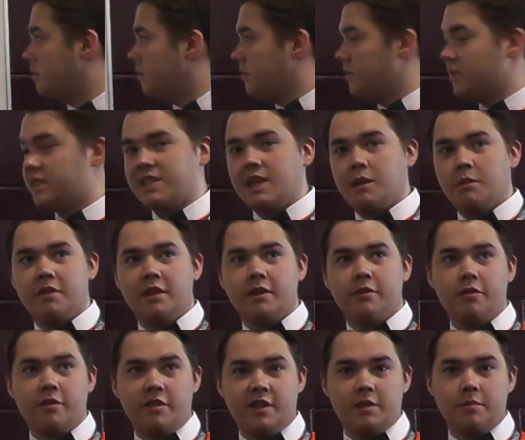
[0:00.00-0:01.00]
The same thing
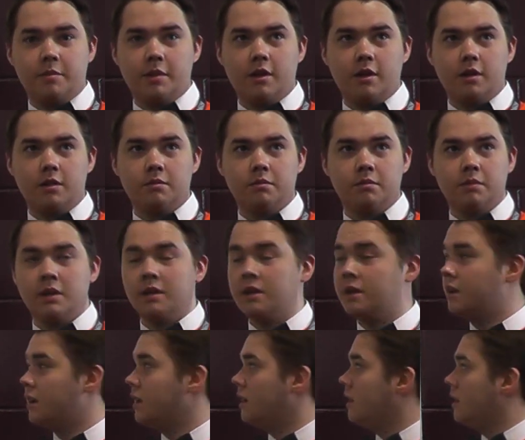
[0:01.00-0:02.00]
for this pillar.
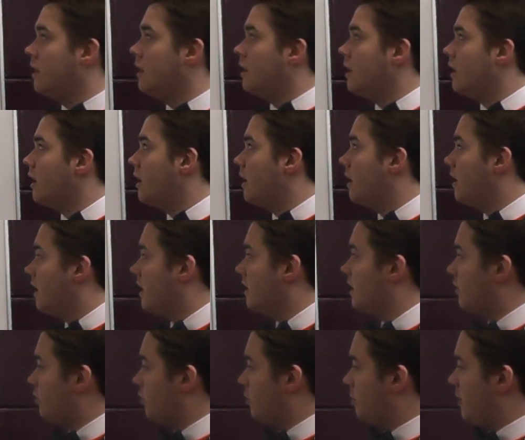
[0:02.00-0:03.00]
And
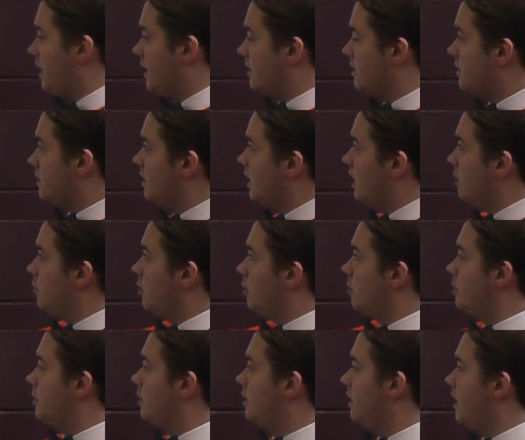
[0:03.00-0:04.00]
if we place a
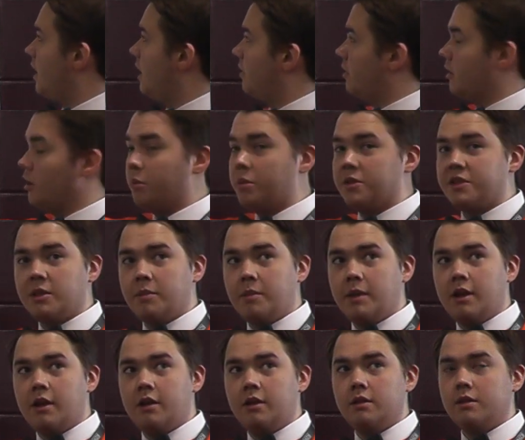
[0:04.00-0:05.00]
bomb at the opposite
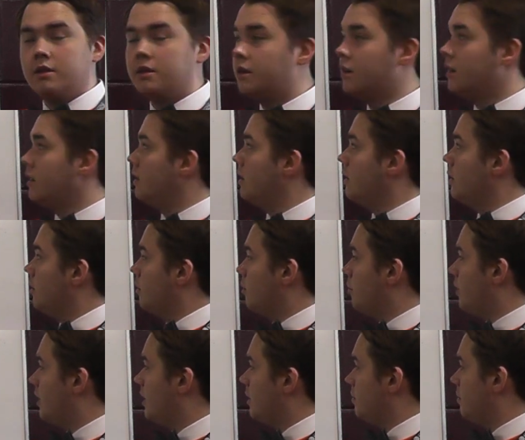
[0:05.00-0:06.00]
pillar,
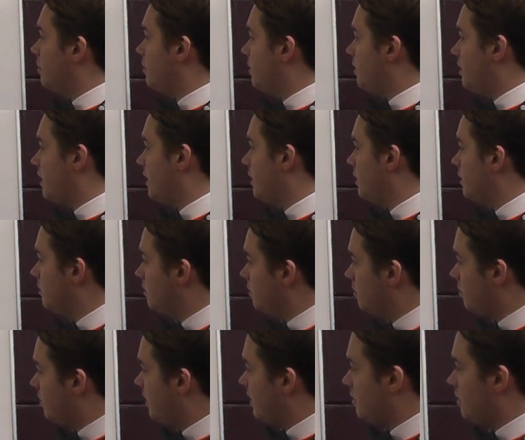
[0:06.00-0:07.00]
well, then
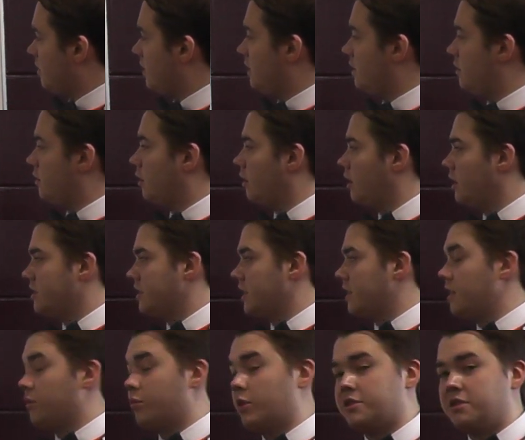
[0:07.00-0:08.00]
the knowledge
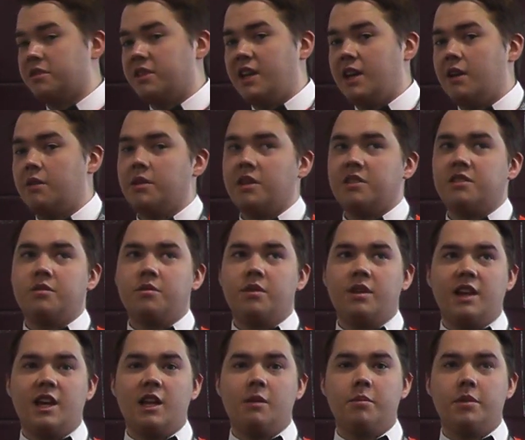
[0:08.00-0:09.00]
that he wasn't here doesn't
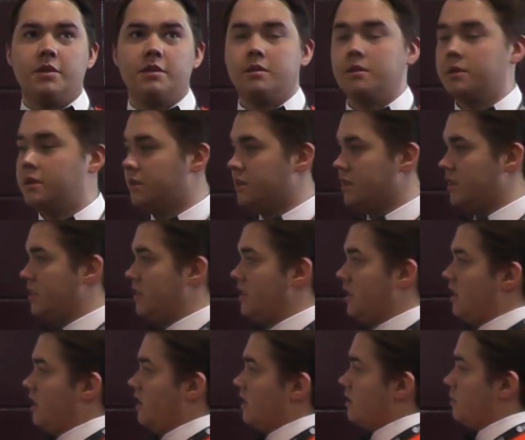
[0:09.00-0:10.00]
really help us, since he
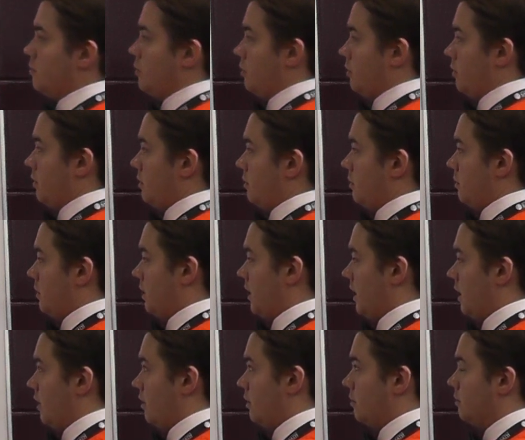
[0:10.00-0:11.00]
can just move
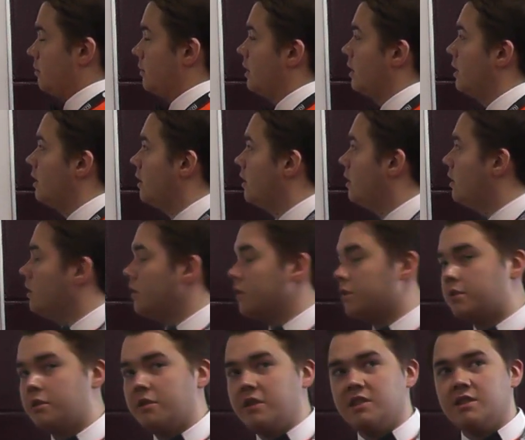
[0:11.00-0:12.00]
here.
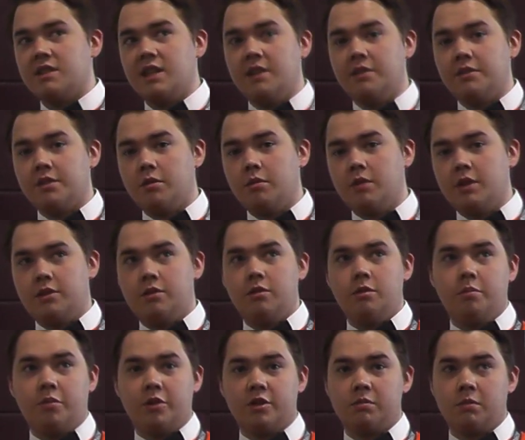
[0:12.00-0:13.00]
So this leaves only
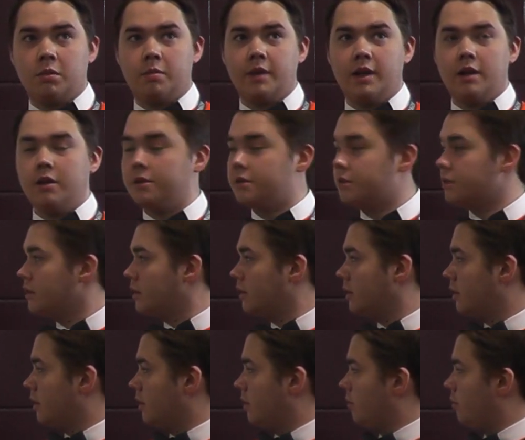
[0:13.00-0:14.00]
2 possible pillars,
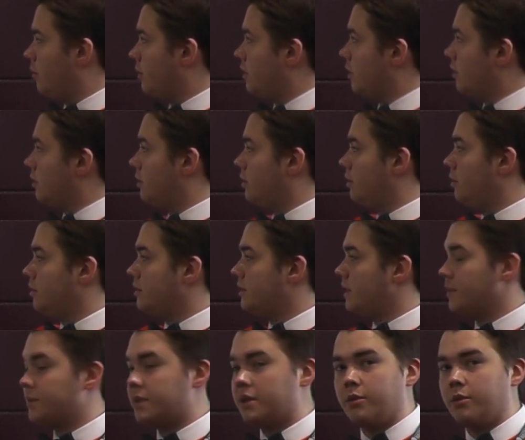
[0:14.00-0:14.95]
which are 2 steps